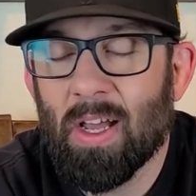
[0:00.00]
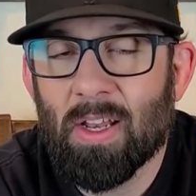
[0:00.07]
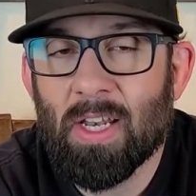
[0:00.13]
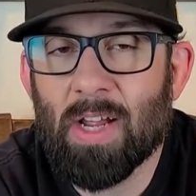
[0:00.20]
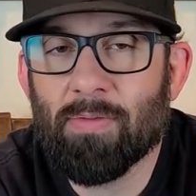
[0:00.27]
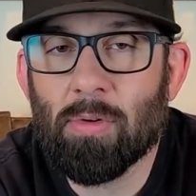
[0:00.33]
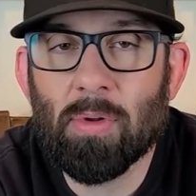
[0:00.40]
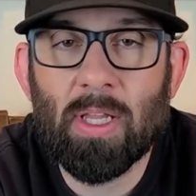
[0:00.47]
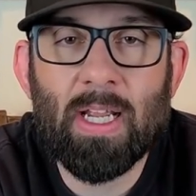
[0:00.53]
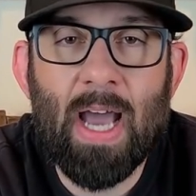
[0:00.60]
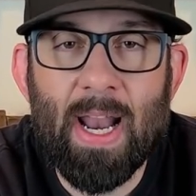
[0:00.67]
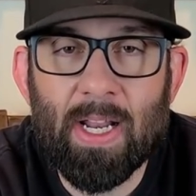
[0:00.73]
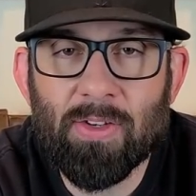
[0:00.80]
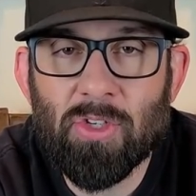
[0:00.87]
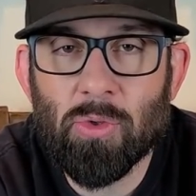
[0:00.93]
Never really
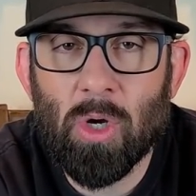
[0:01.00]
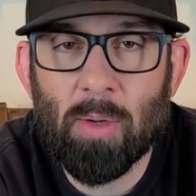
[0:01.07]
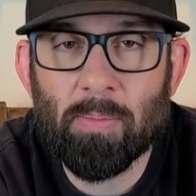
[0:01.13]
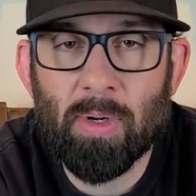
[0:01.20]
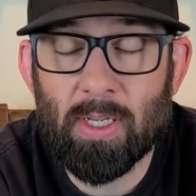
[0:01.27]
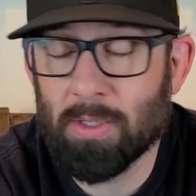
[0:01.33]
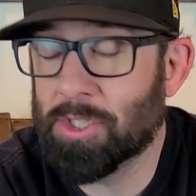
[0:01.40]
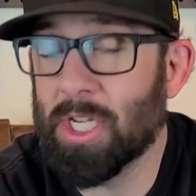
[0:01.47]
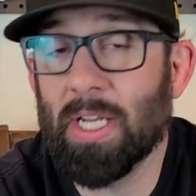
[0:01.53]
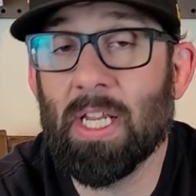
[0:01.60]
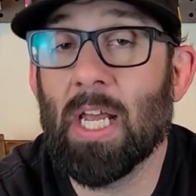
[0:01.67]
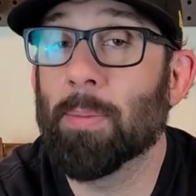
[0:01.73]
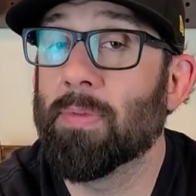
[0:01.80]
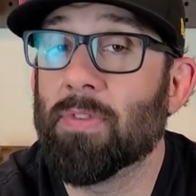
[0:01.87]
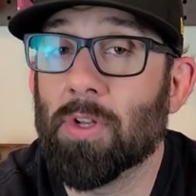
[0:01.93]
got into it, but in
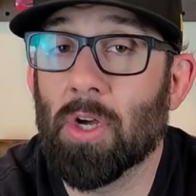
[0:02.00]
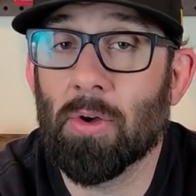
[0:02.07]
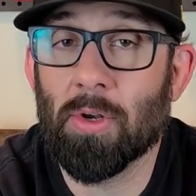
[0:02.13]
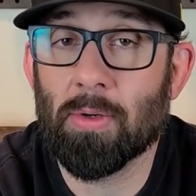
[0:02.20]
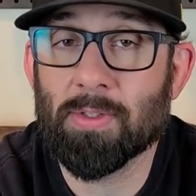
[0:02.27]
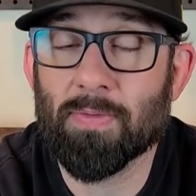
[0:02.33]
JDM, if you don't know,